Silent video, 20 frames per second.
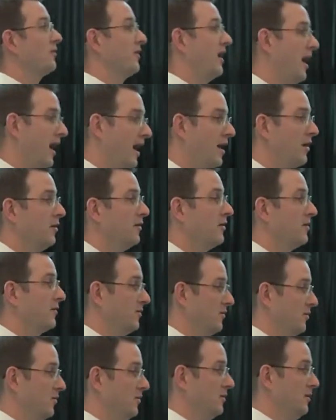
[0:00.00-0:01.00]
is hired a
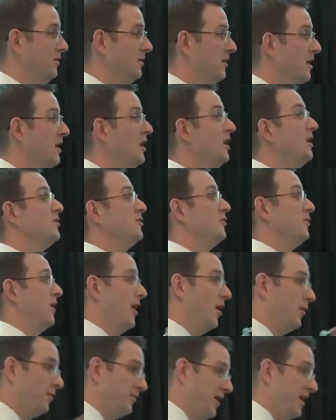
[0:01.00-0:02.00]
student to
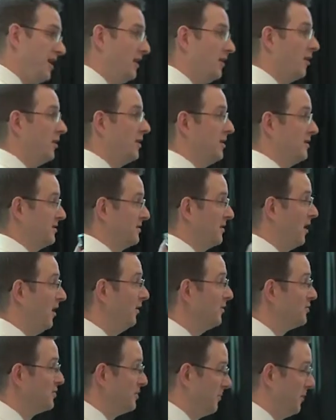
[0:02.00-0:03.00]
help take our
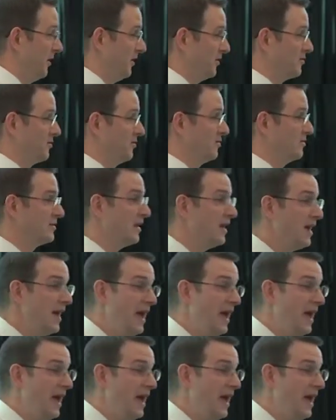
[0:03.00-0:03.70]
histology pictures